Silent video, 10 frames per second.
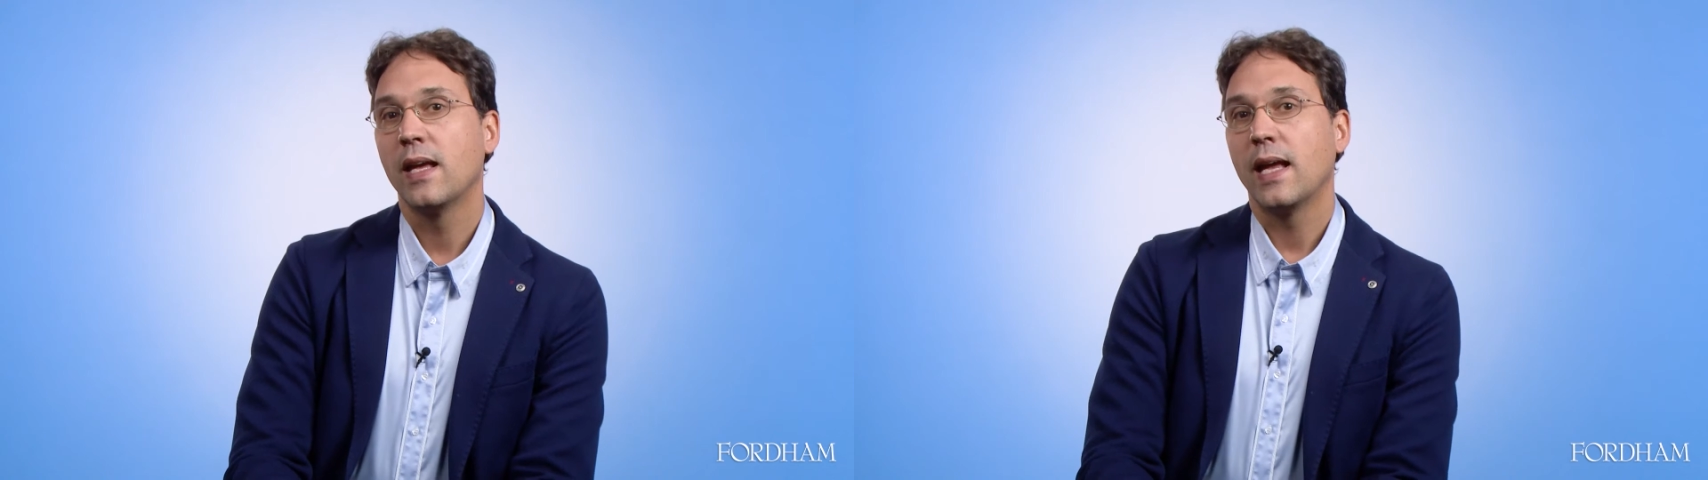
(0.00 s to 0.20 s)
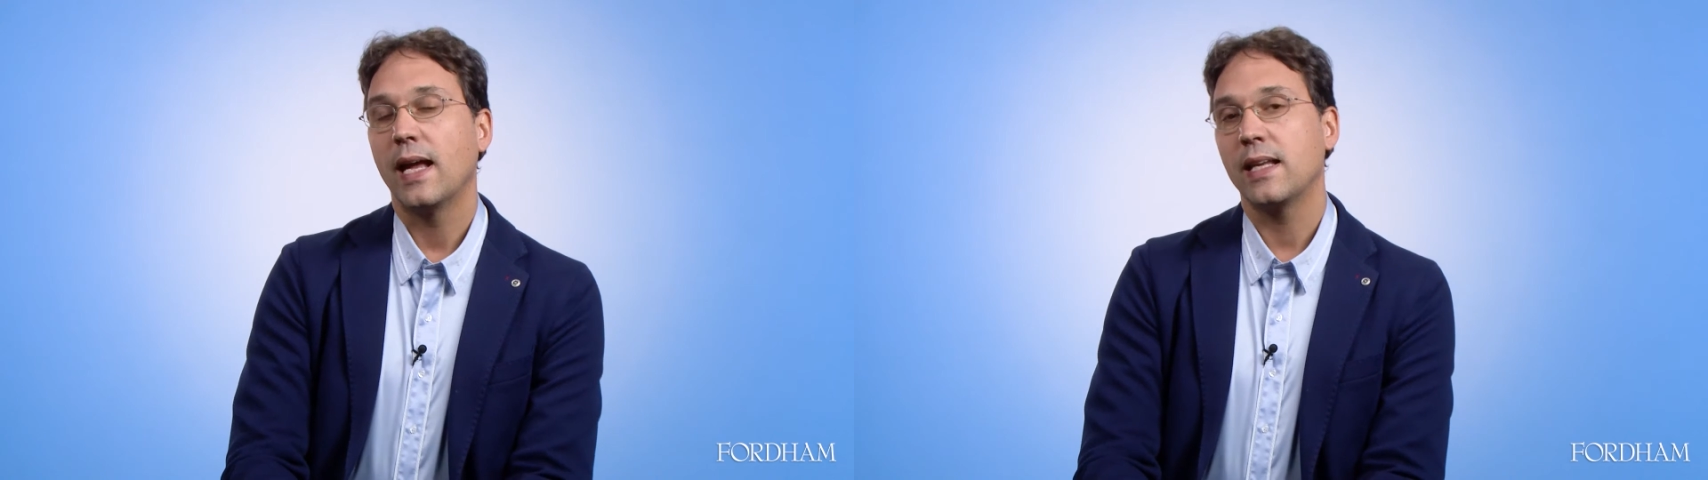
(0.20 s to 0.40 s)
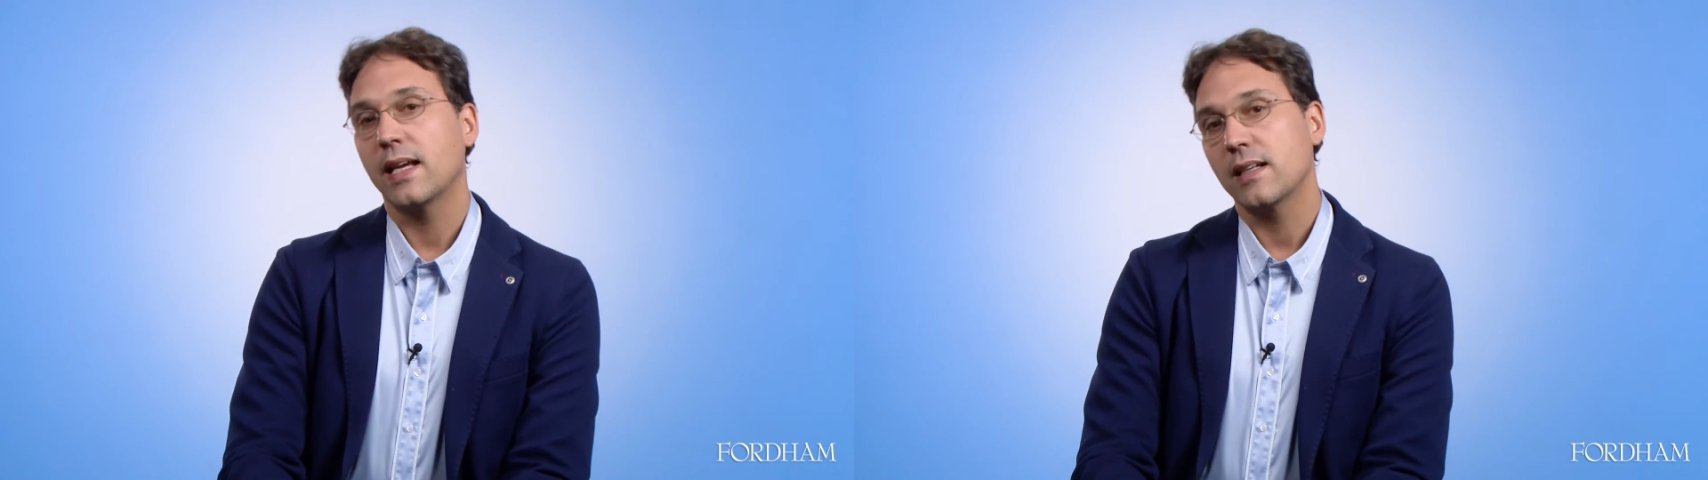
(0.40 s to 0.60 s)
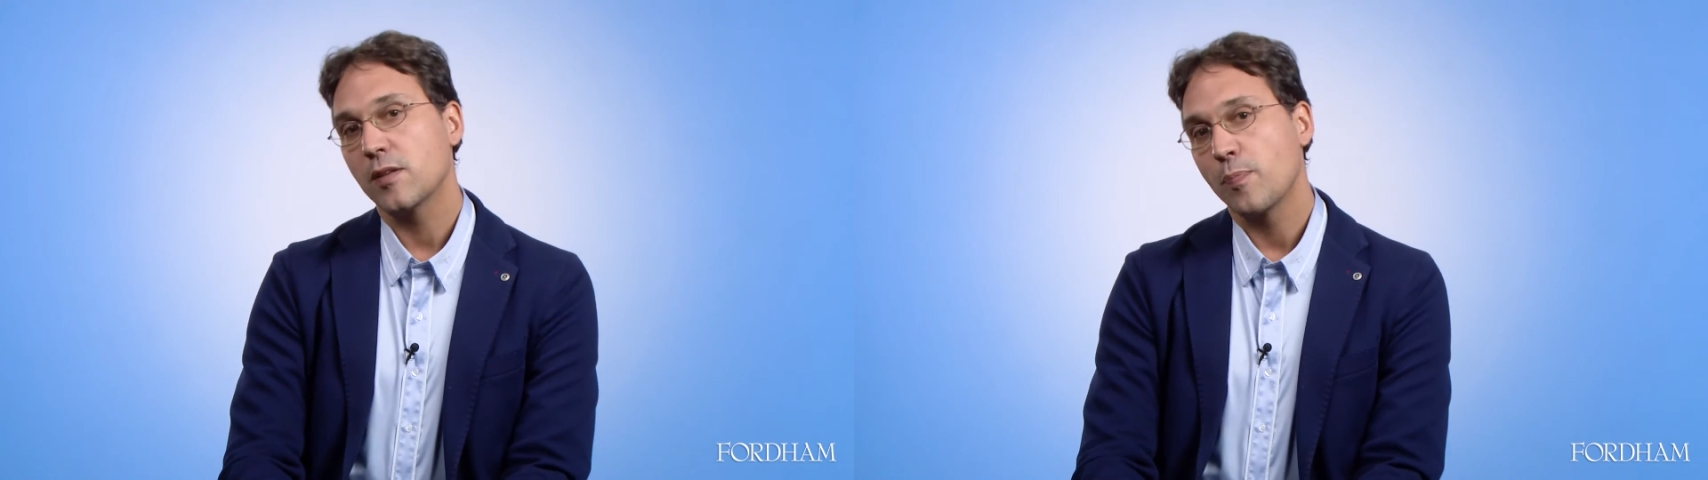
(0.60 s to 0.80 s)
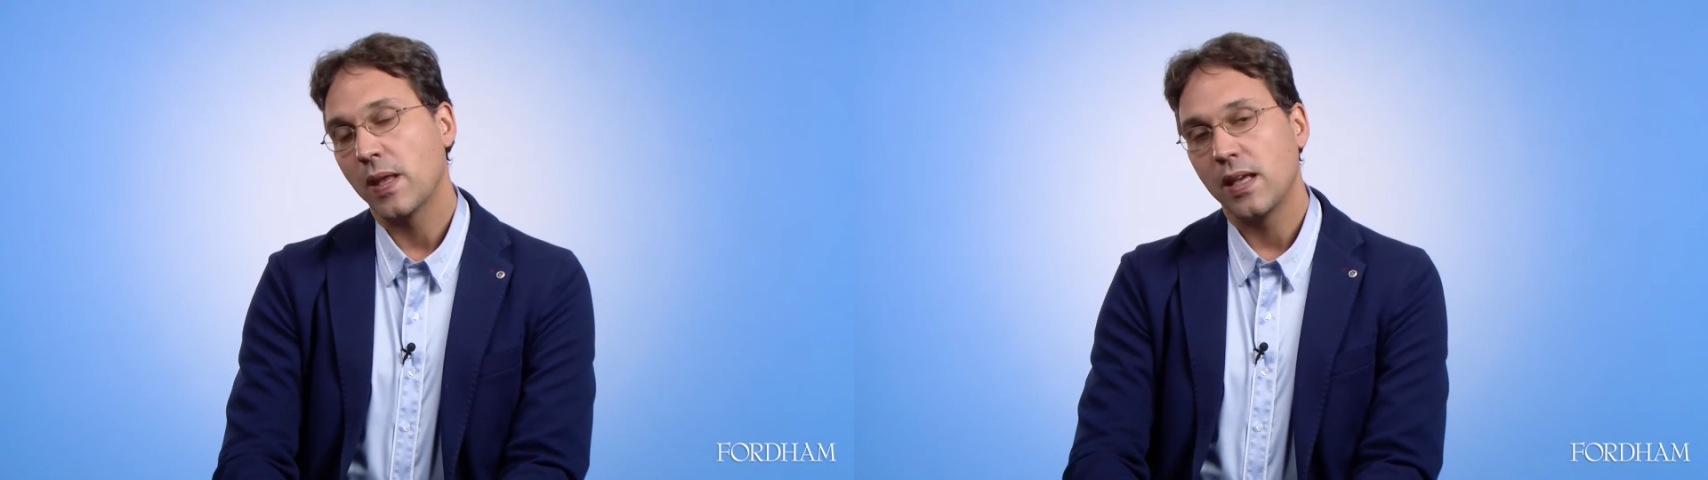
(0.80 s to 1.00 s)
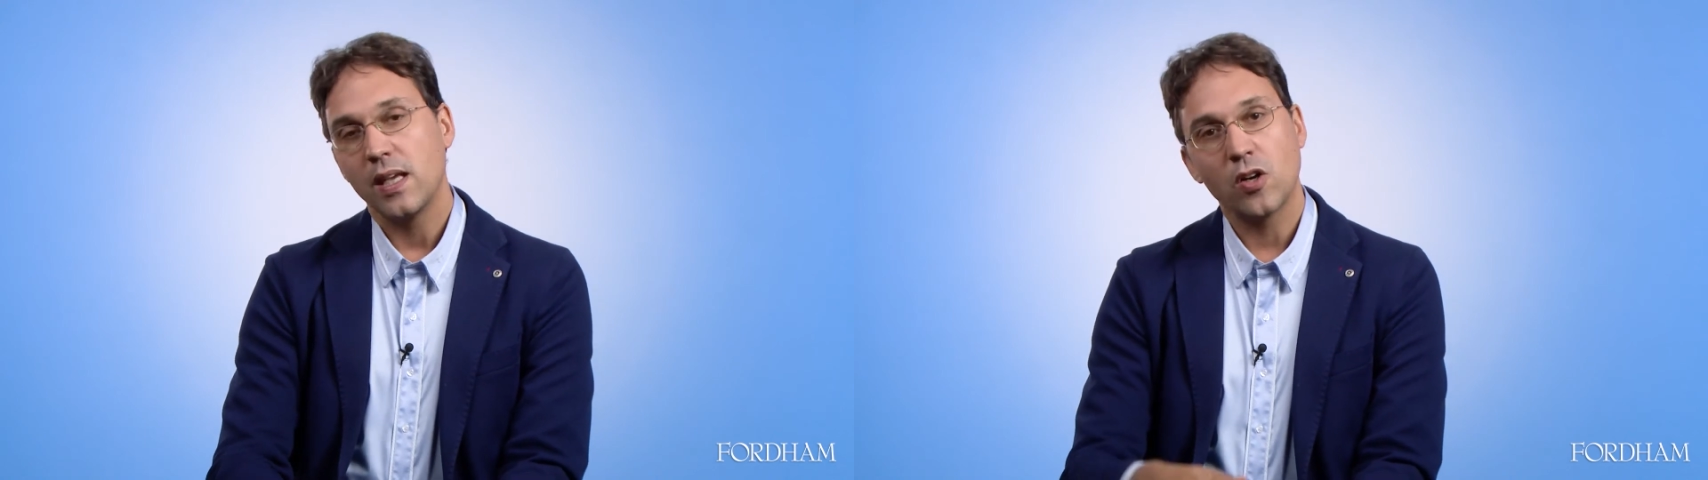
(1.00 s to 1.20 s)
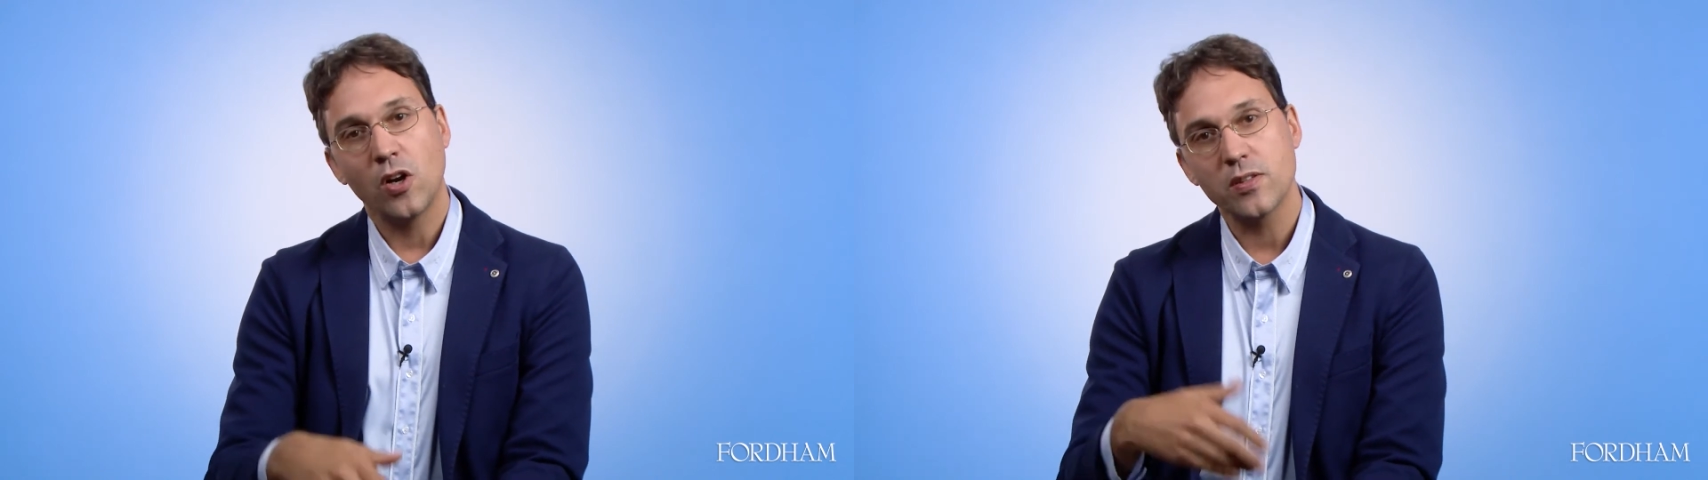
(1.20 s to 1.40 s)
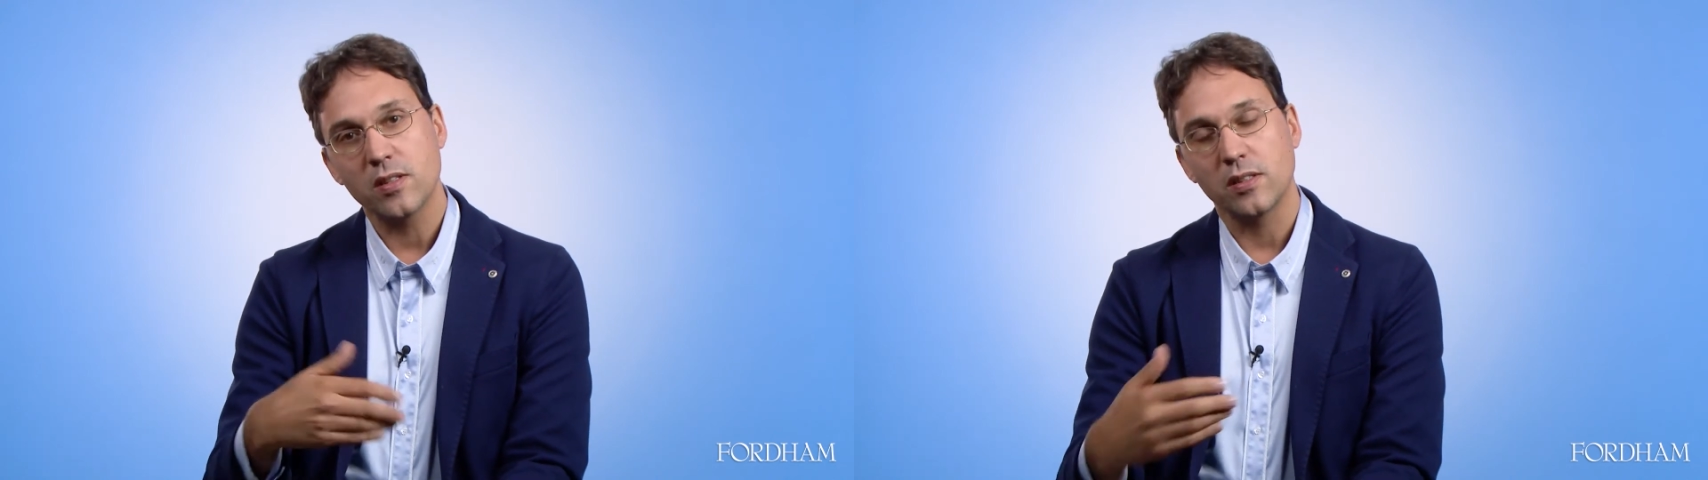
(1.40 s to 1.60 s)
And yet, he
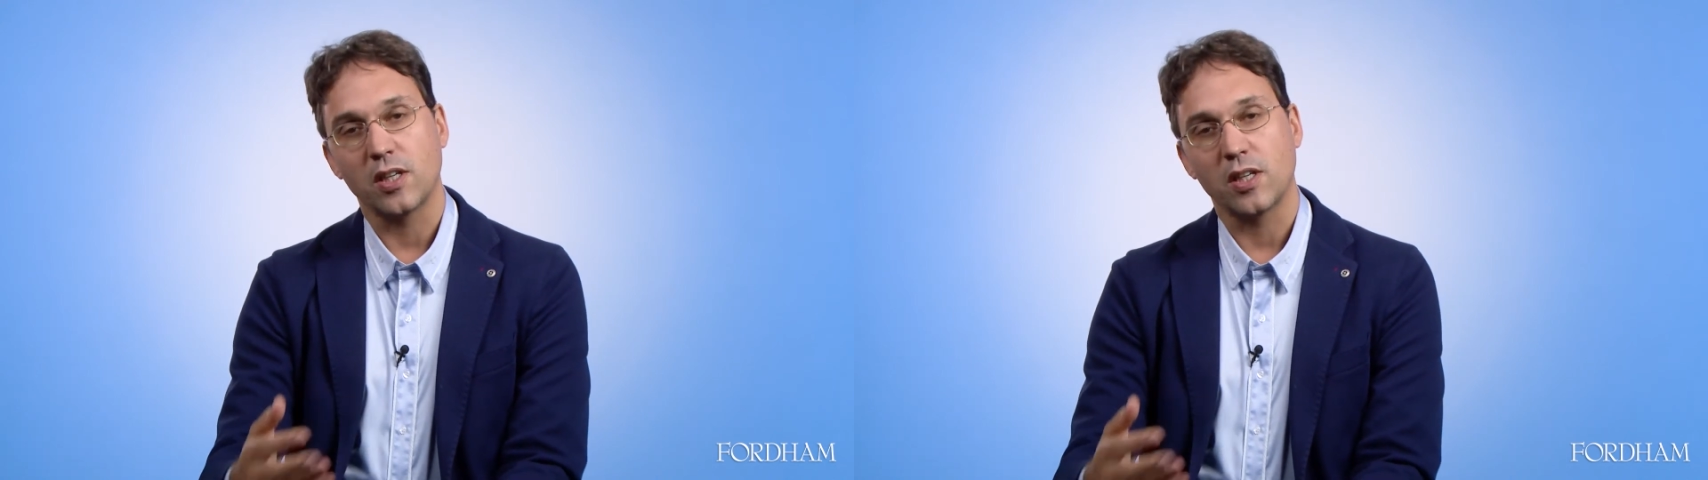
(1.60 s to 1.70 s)
constantly